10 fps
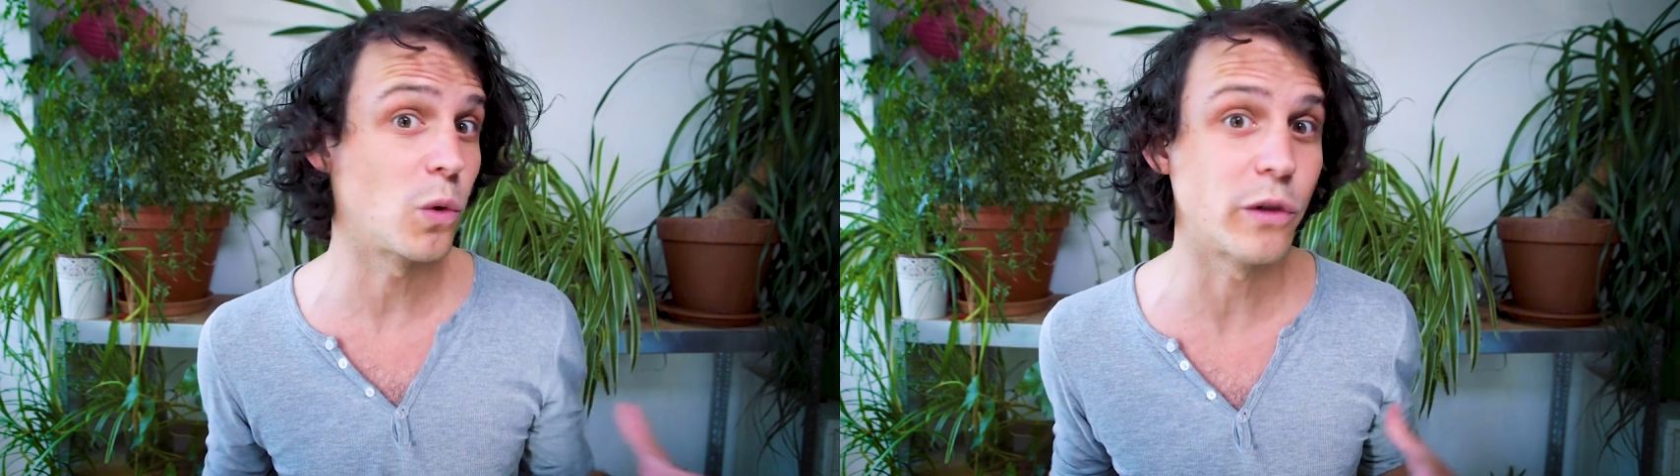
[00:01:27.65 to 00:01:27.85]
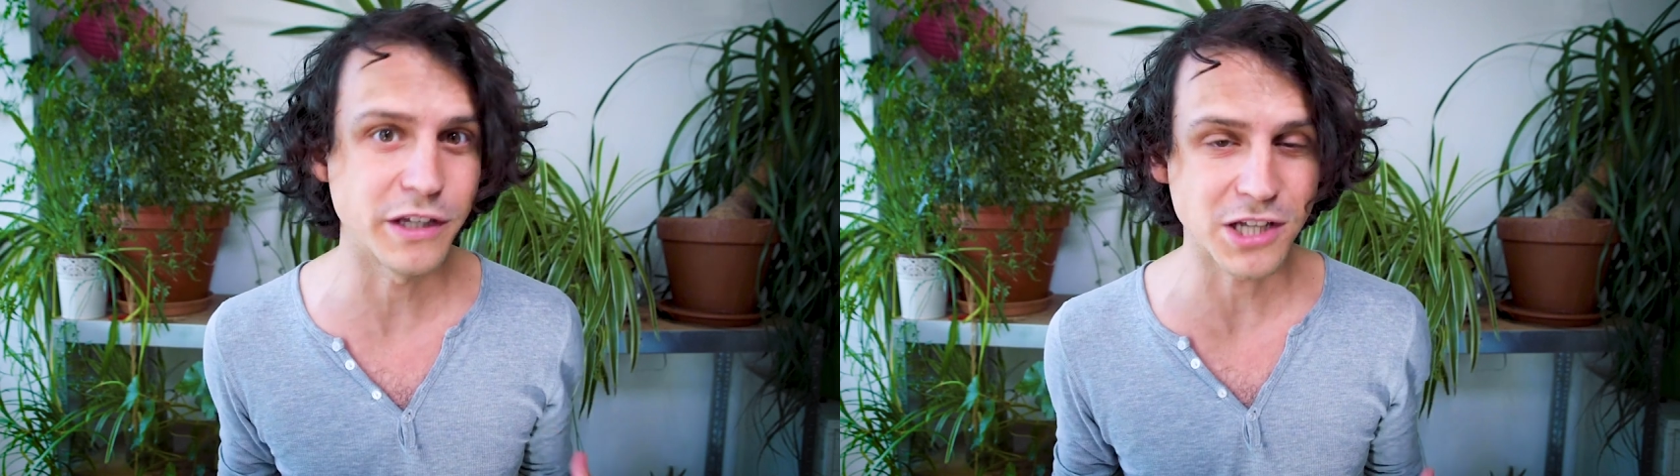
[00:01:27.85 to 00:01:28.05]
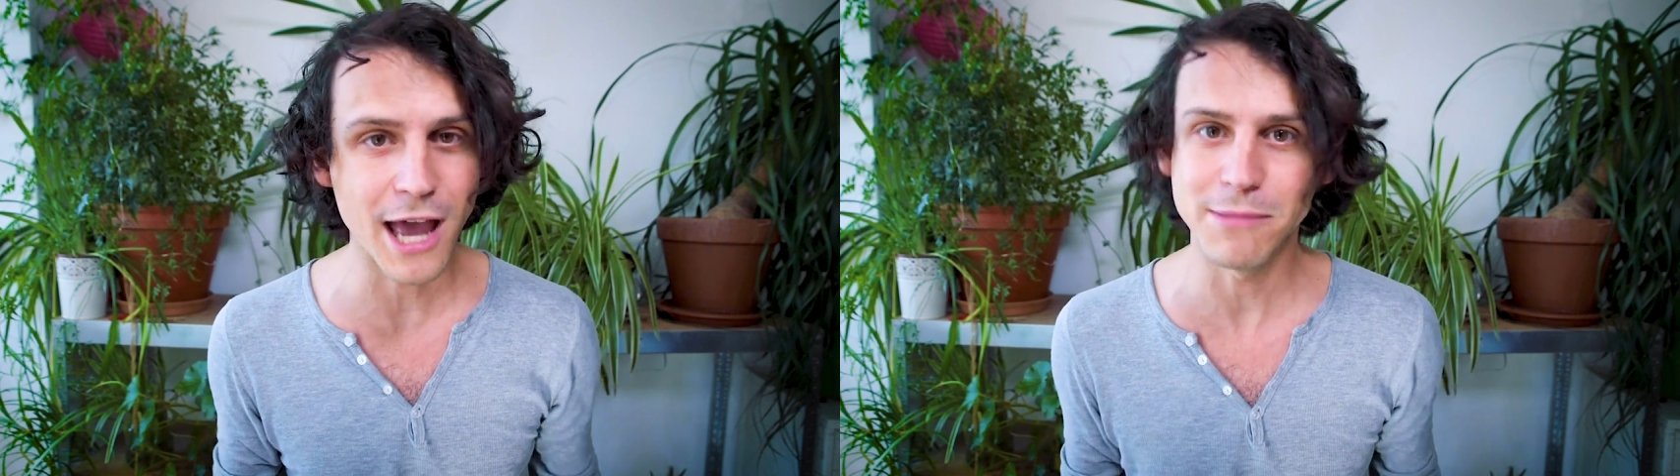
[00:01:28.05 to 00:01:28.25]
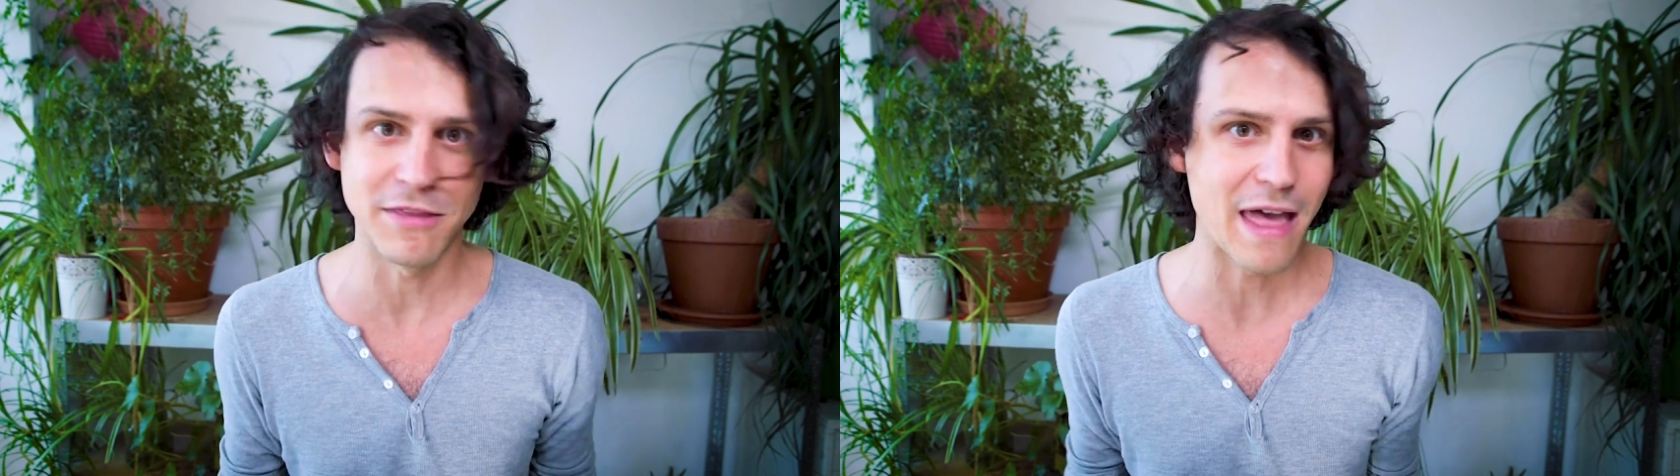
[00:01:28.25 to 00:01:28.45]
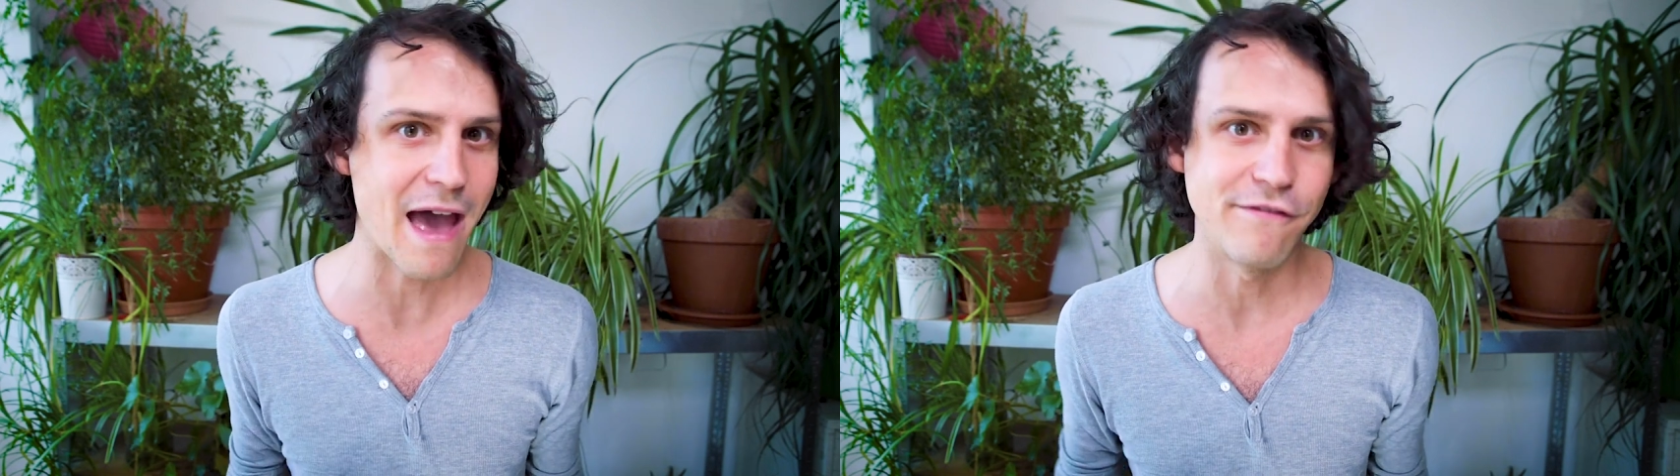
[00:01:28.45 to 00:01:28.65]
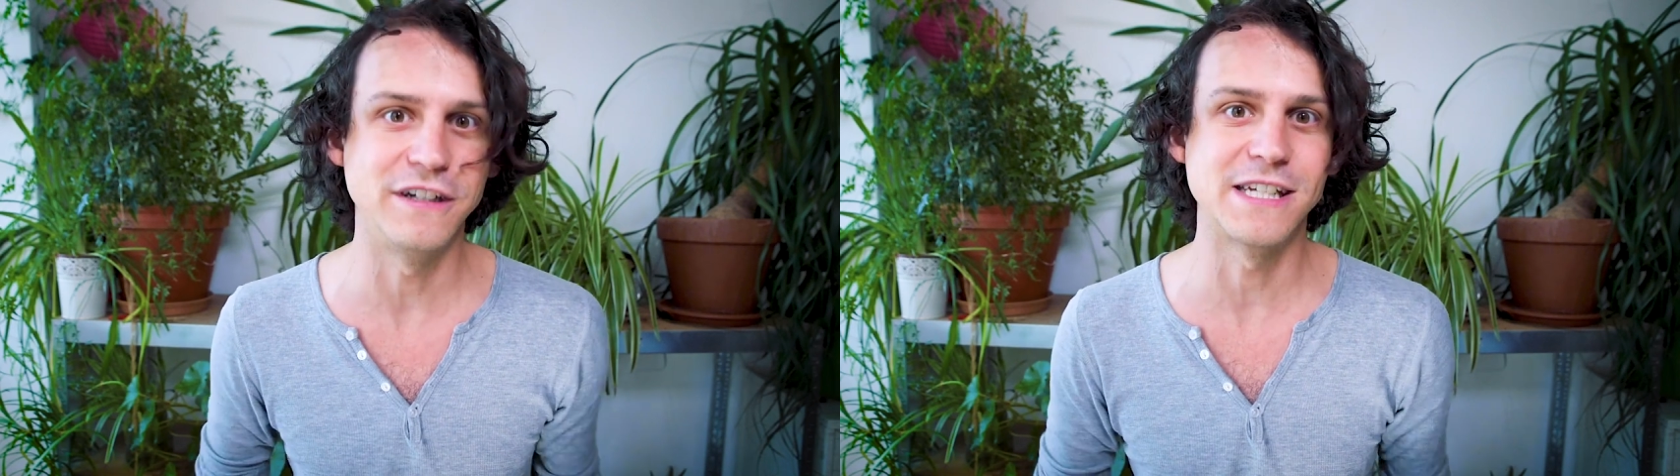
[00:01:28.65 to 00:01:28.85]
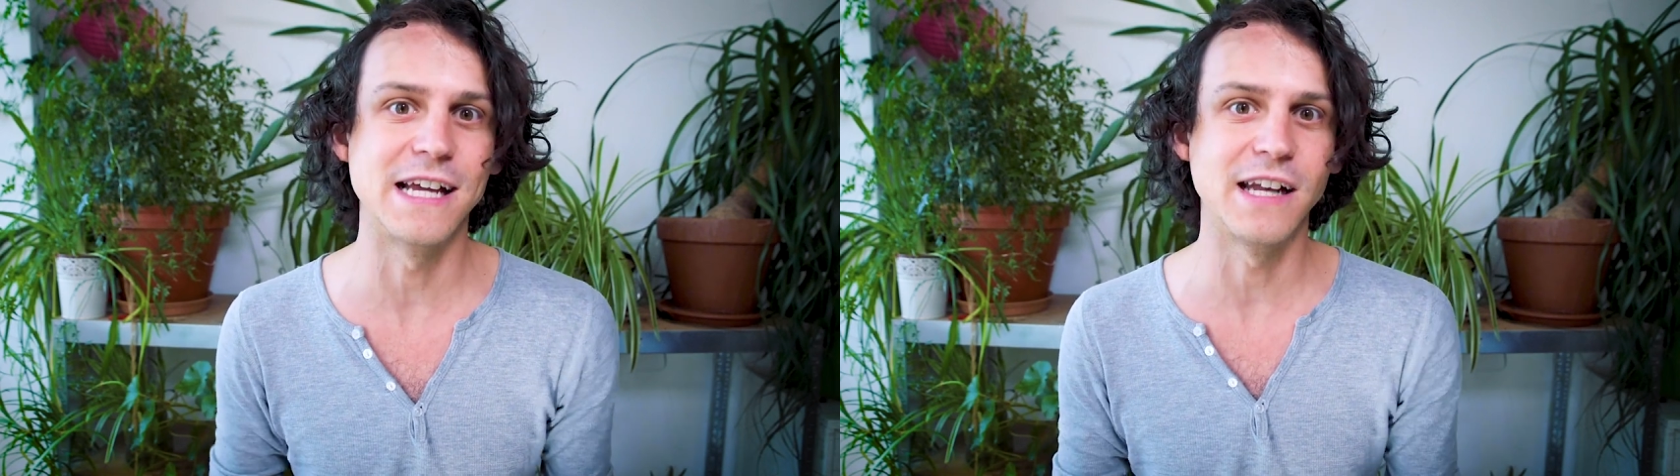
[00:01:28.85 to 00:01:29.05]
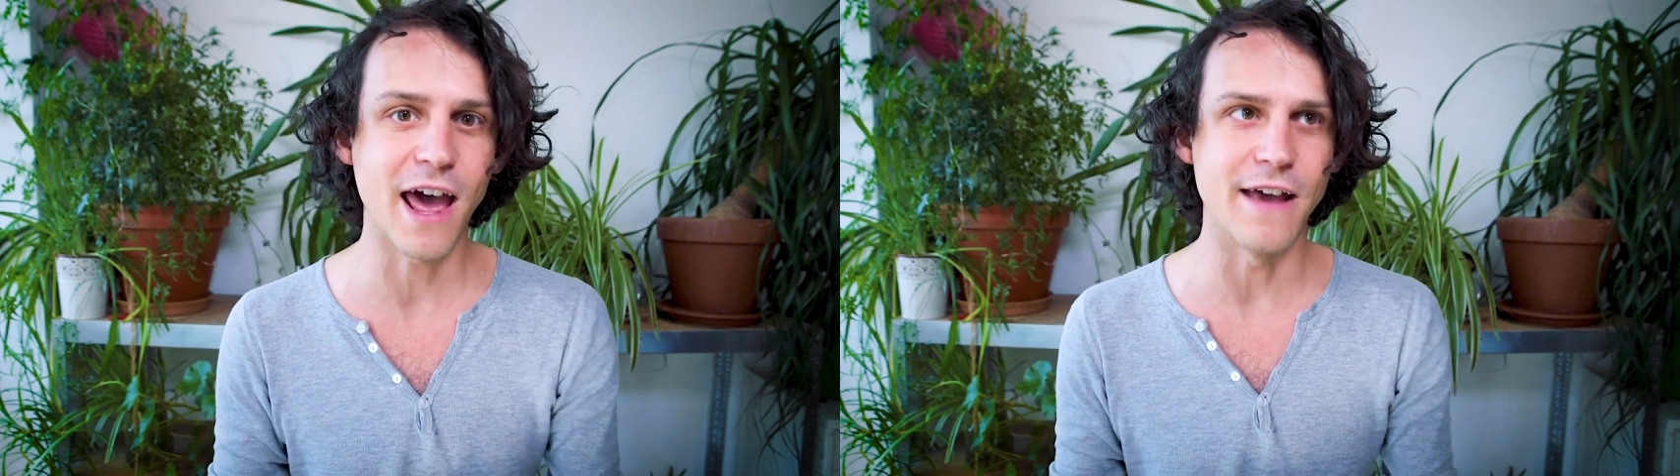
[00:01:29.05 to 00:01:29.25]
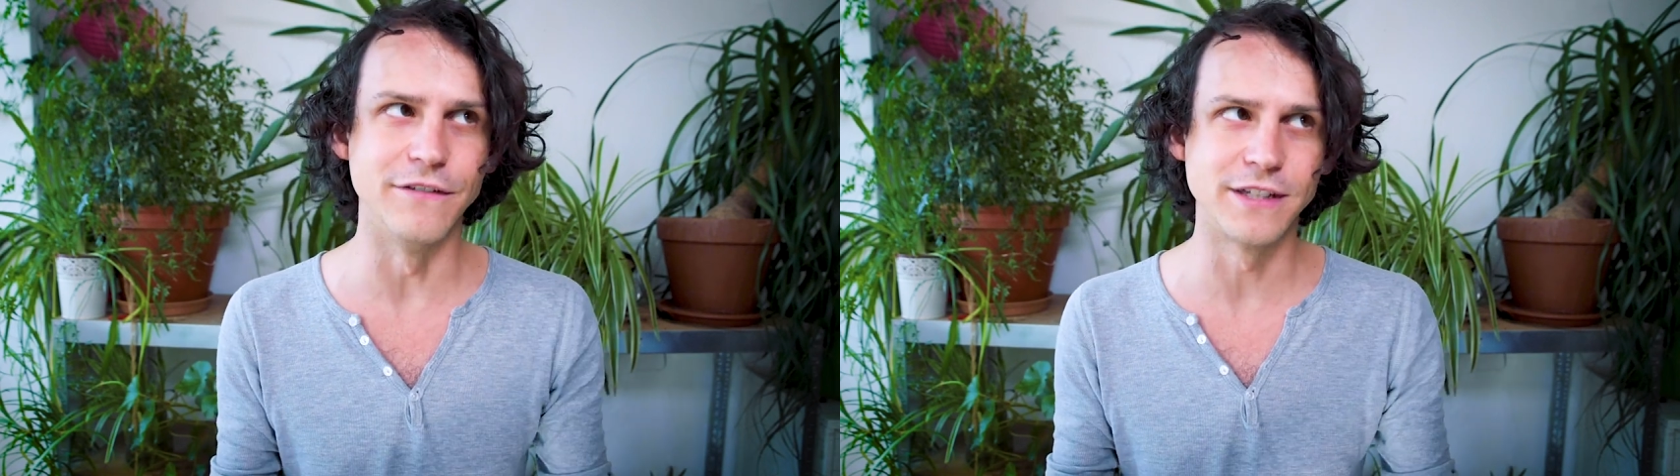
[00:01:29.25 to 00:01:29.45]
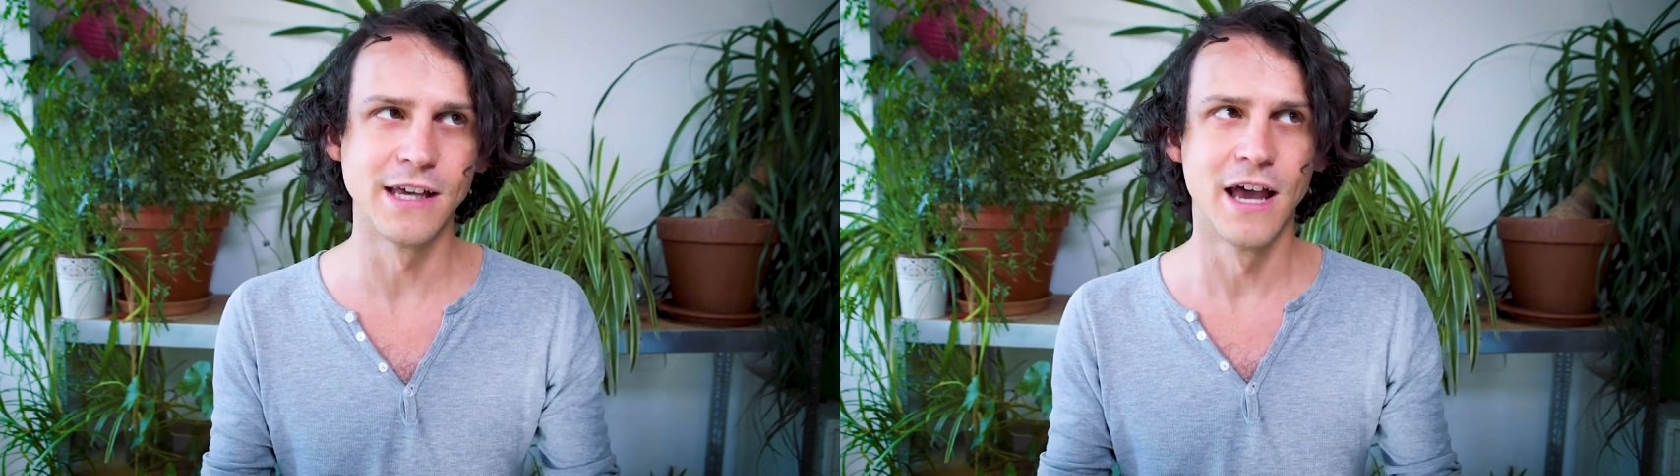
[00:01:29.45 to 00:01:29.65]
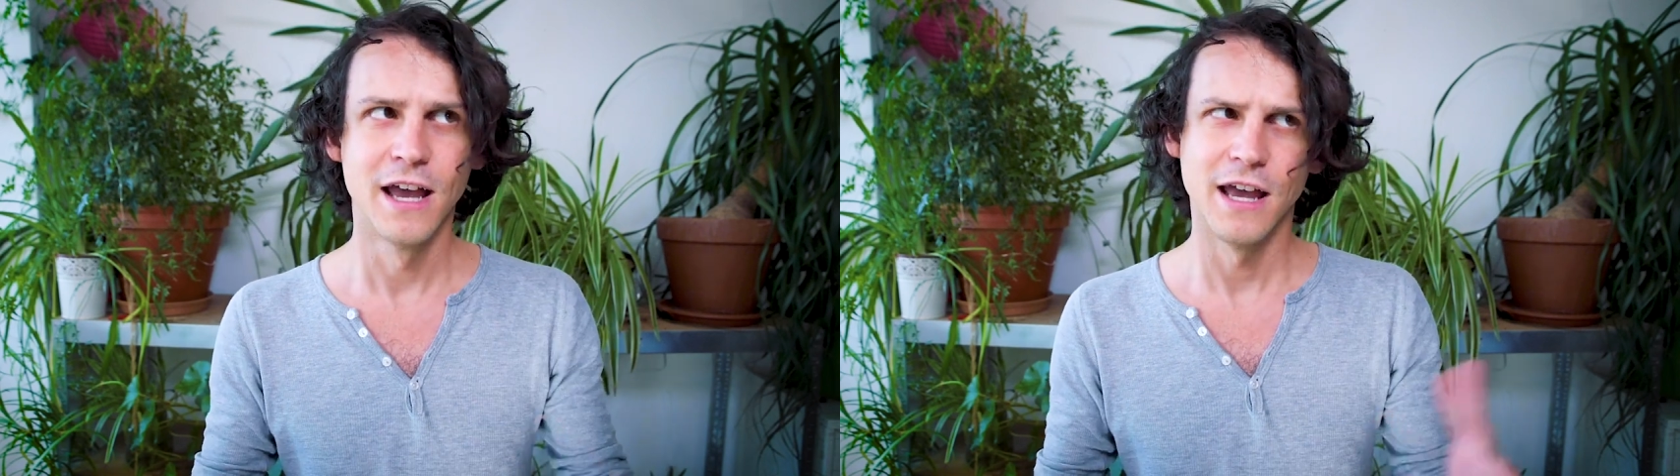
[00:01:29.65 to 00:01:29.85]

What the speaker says: all the time in their everyday lives.